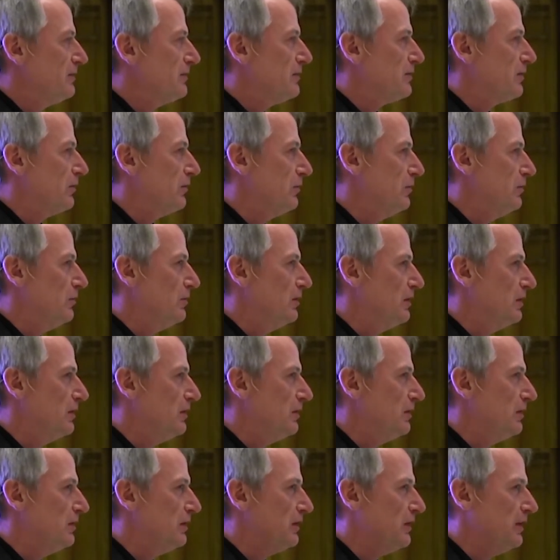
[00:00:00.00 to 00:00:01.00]
So
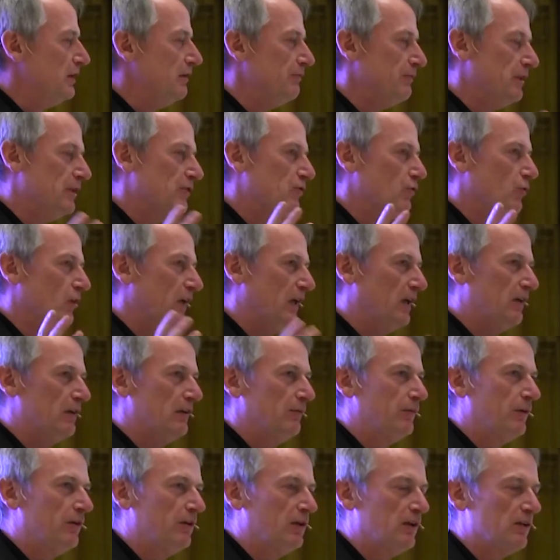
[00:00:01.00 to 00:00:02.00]
can you raise your
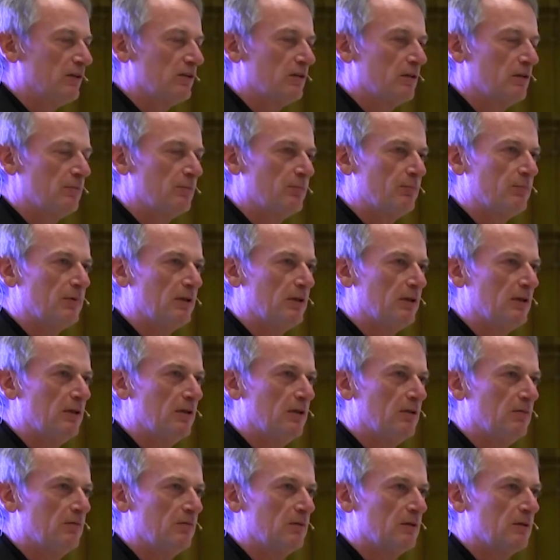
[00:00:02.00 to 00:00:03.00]
hand if you think it's going to
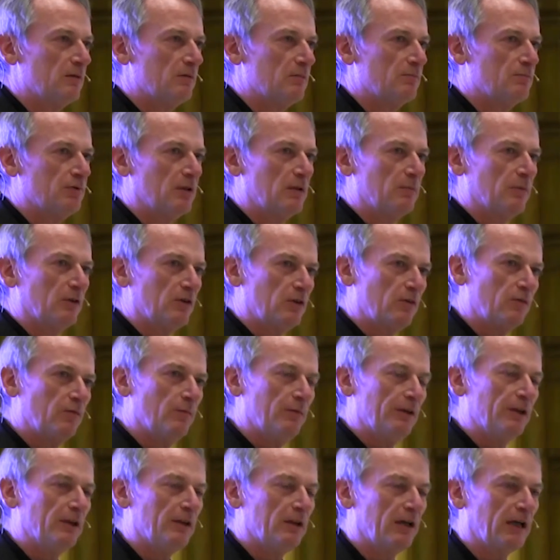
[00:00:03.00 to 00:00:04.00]
be pretty much
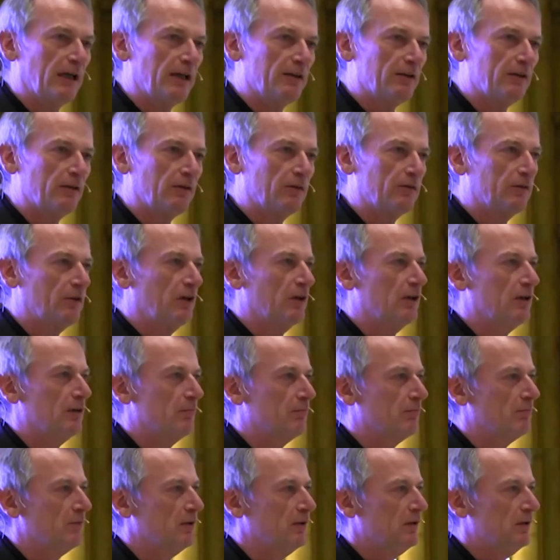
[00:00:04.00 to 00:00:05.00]
familiar and the
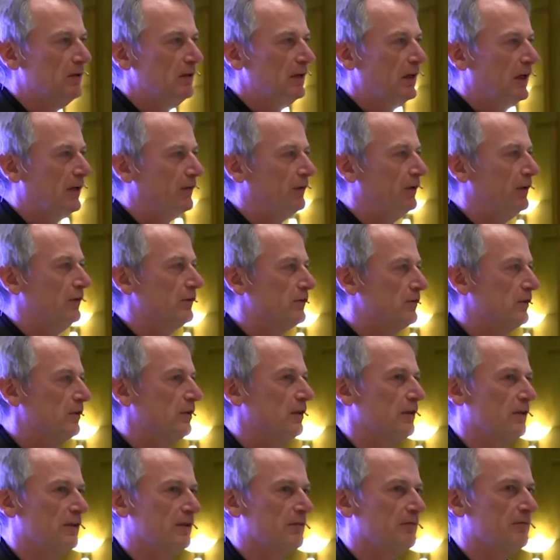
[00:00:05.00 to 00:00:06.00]
same as it is
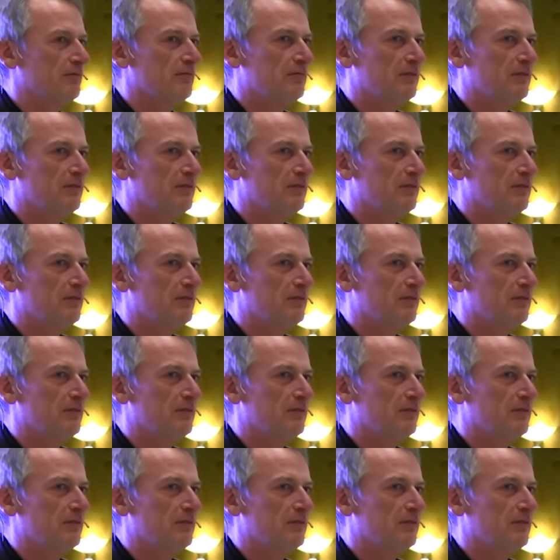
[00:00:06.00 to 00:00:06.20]
today?